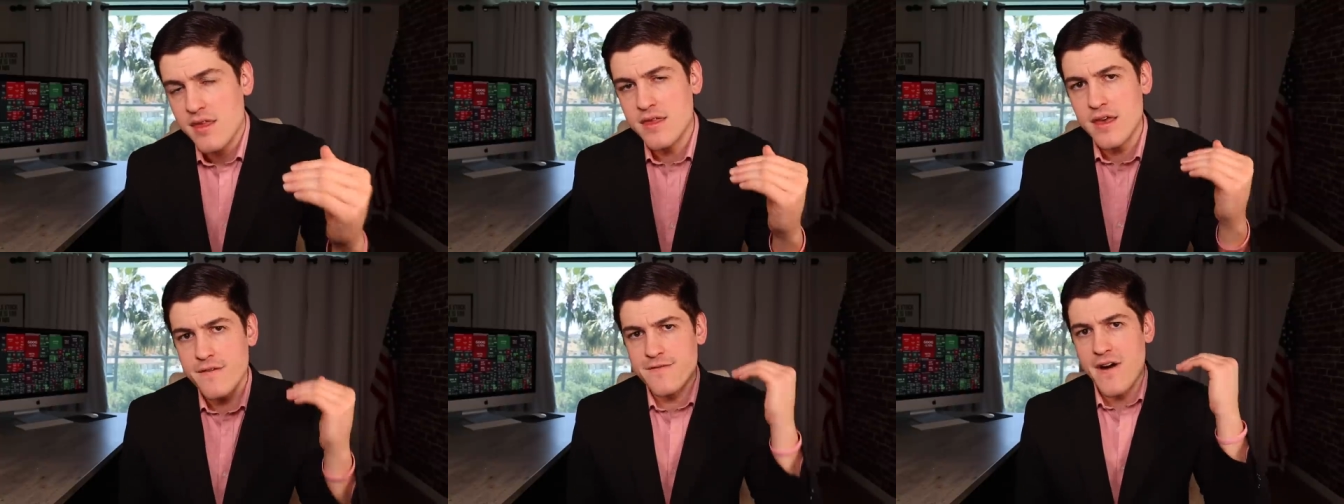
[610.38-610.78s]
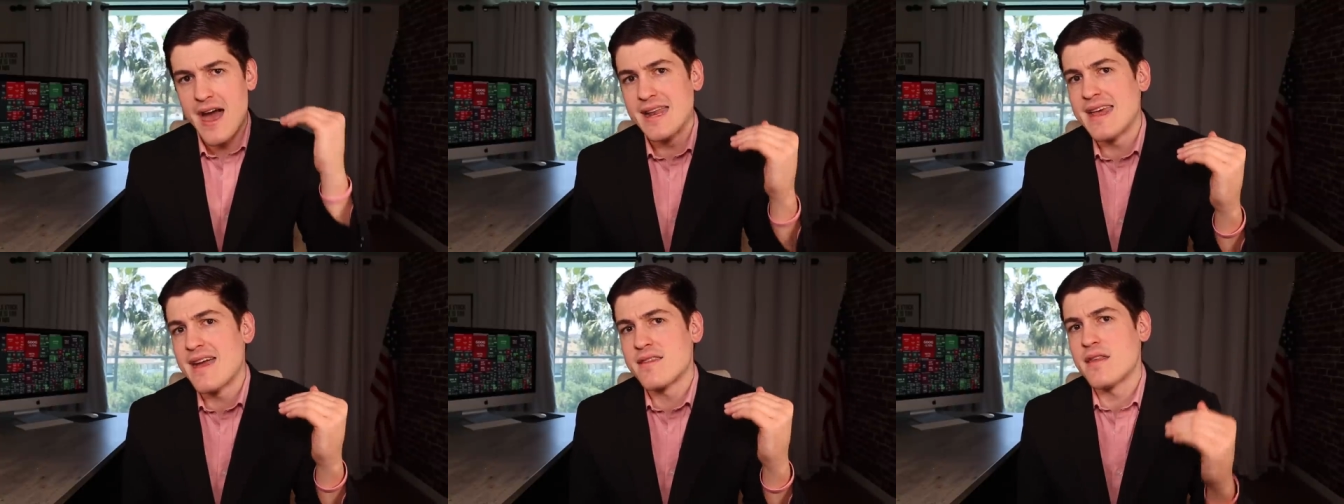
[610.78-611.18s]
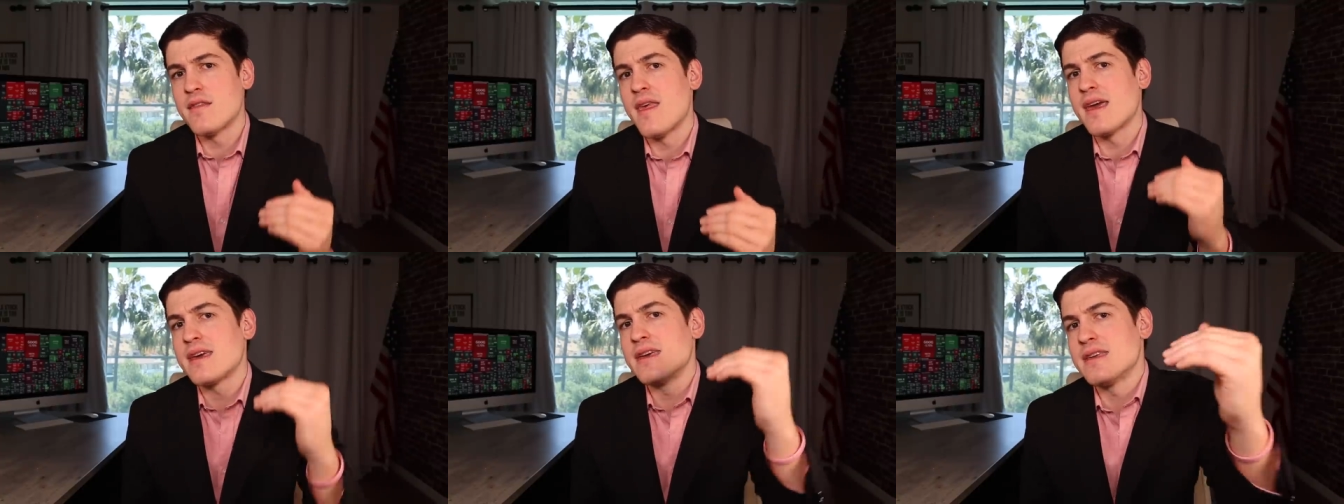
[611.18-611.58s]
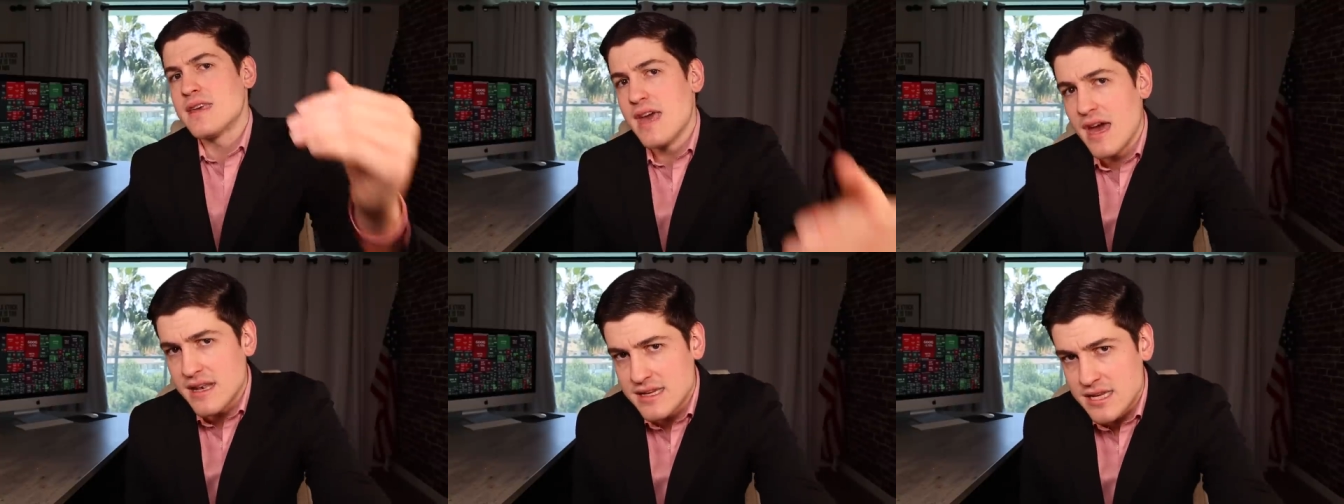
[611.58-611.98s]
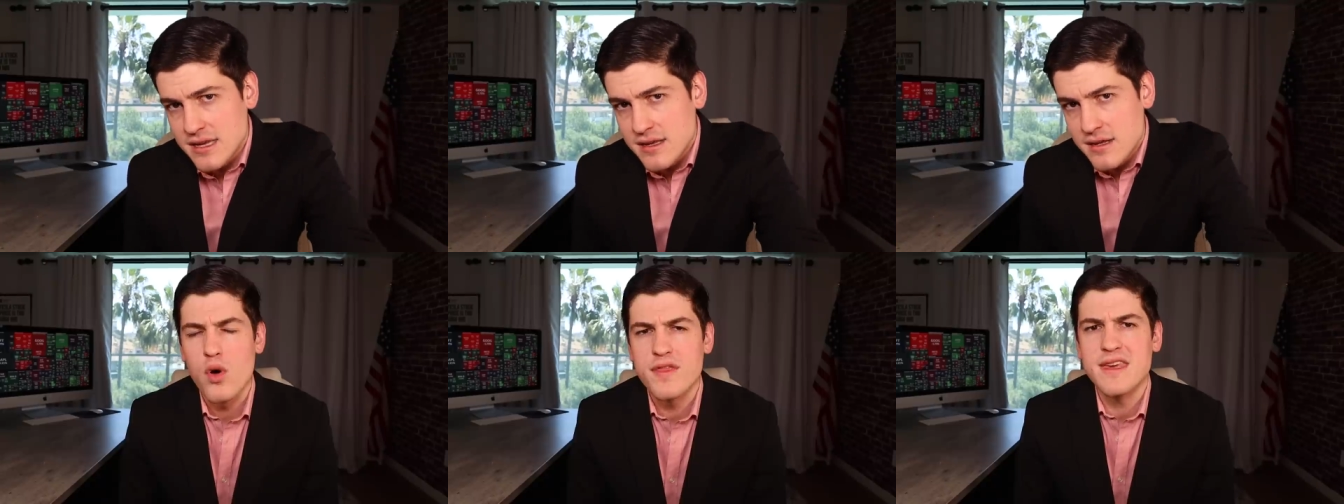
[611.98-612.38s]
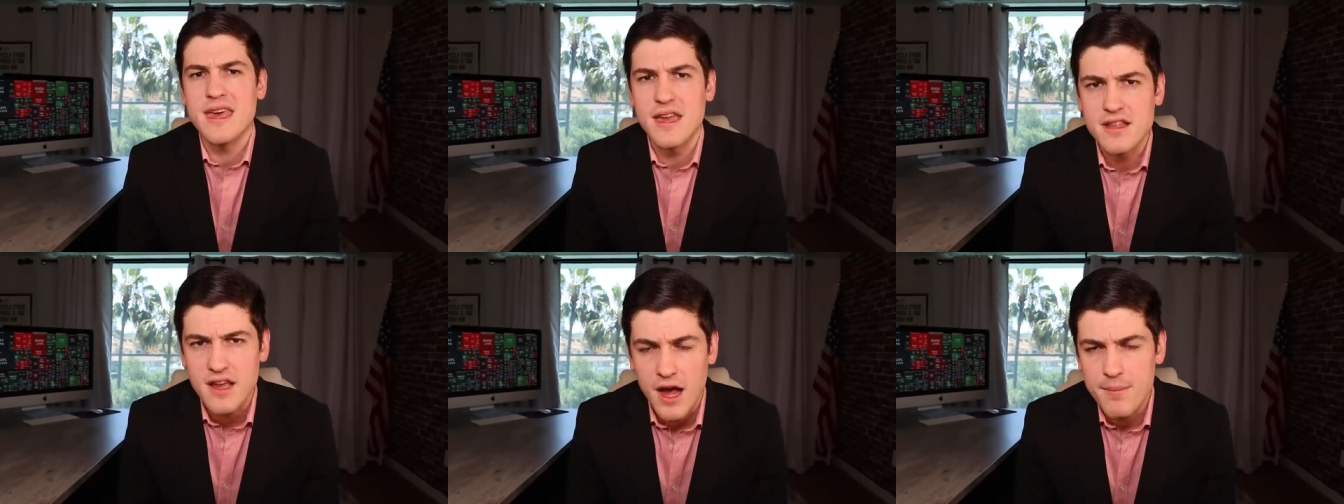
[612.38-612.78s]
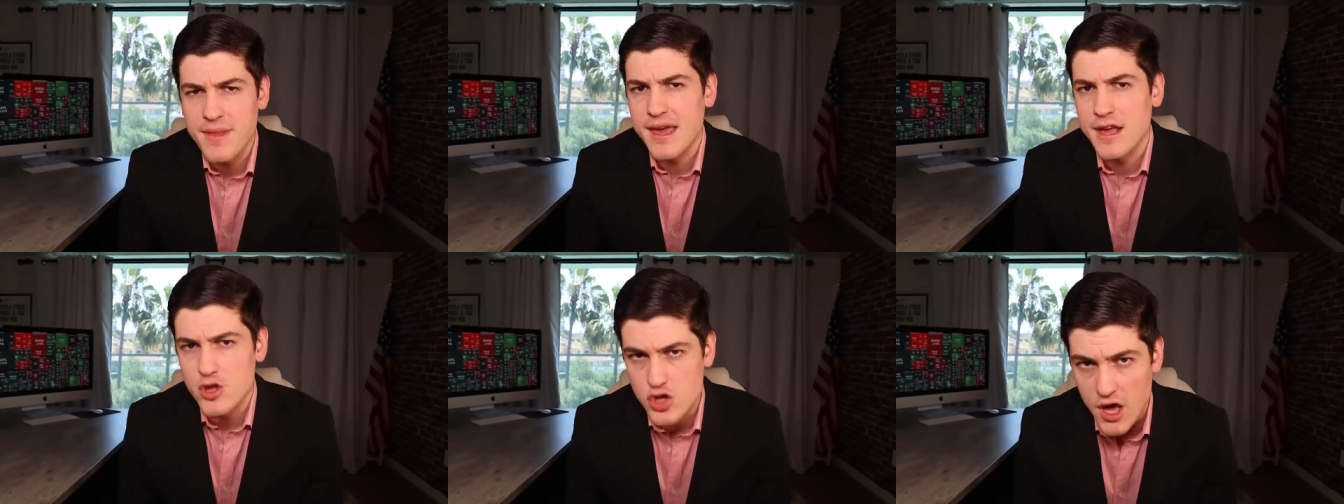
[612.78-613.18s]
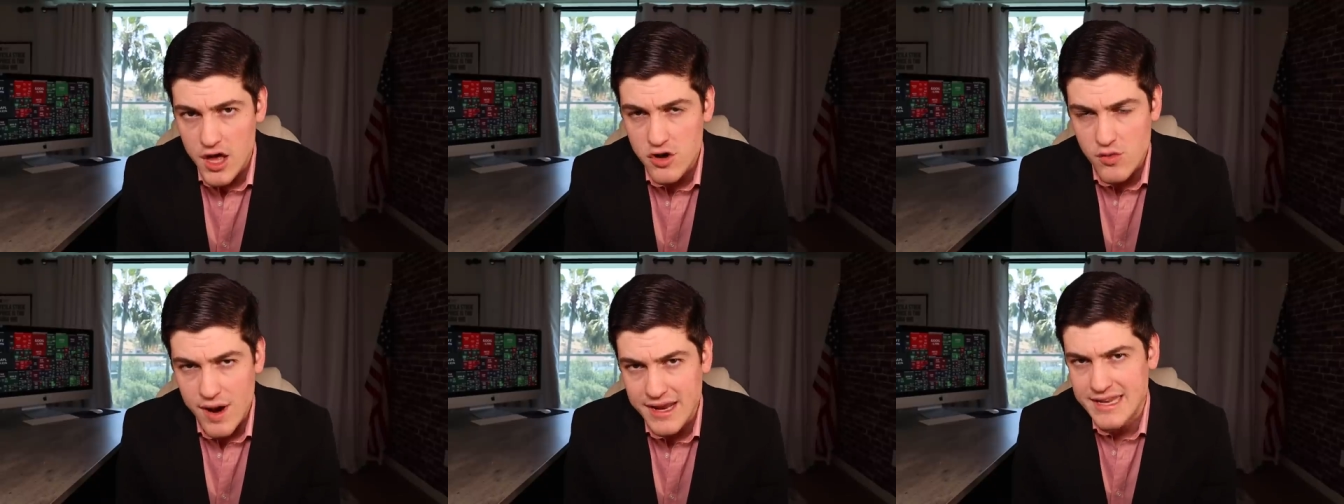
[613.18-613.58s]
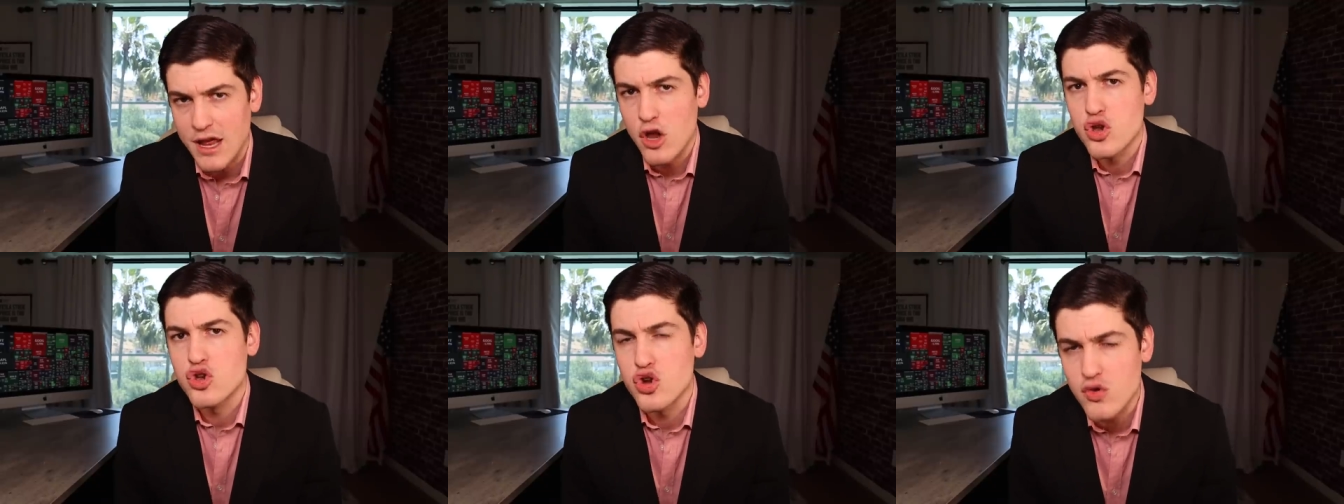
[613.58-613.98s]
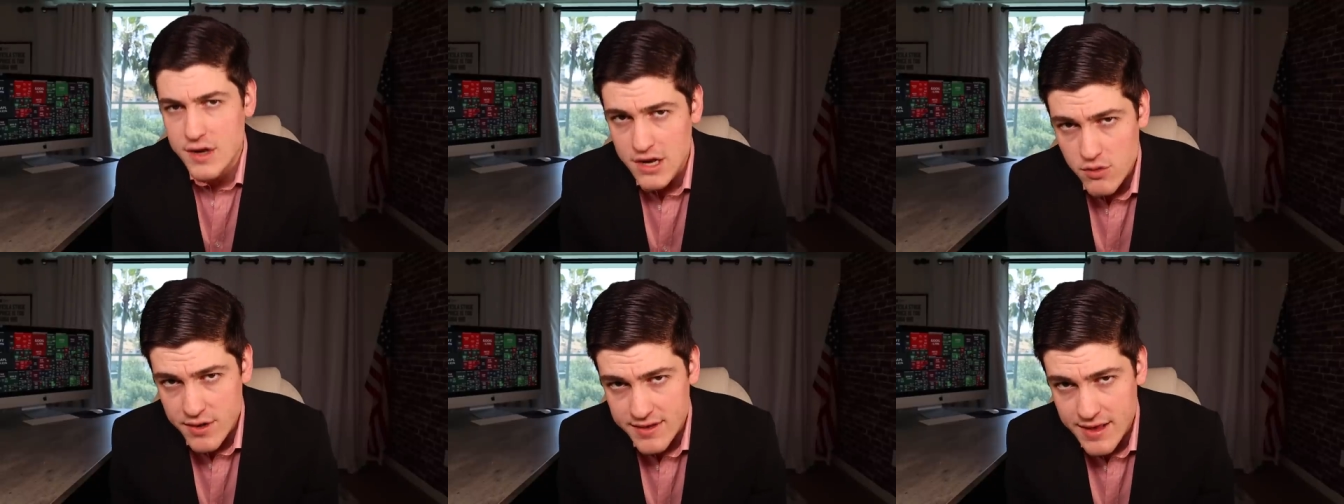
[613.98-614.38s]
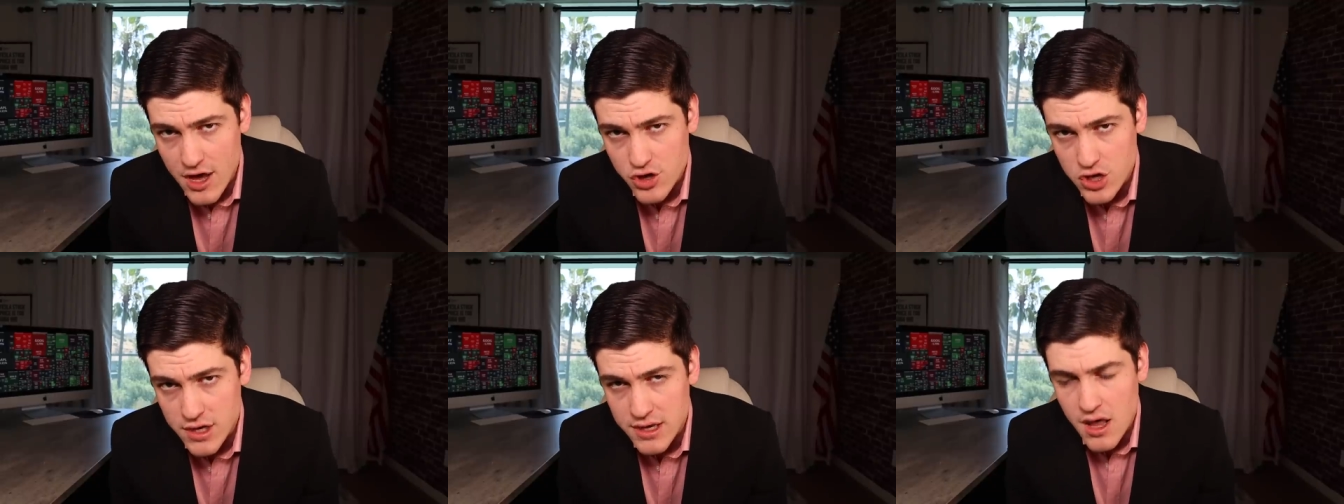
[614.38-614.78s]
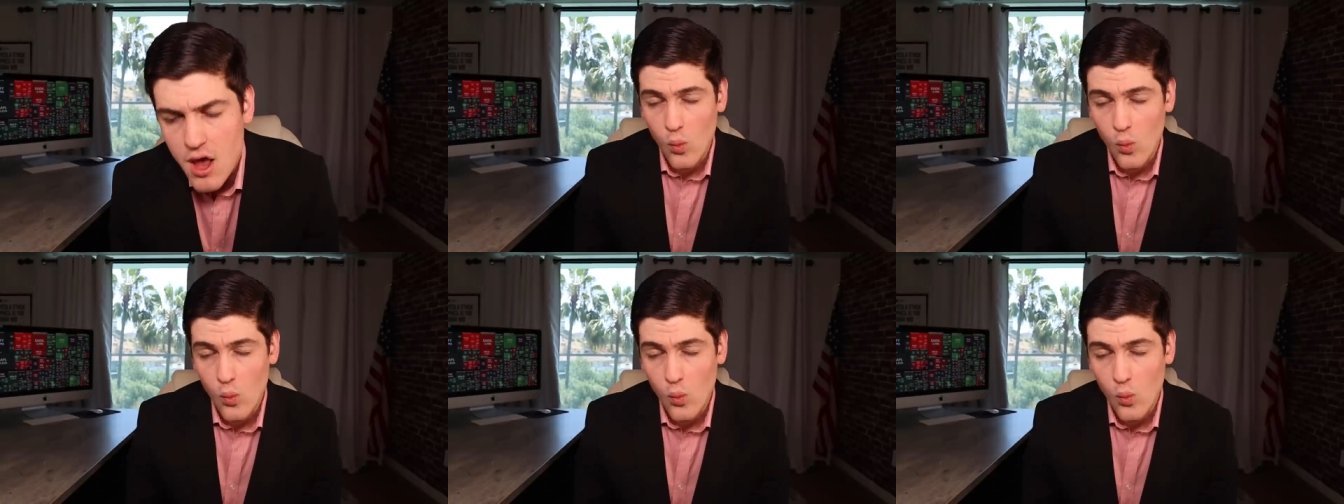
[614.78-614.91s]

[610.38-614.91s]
the financing they can get, or the income they can generate during a recession,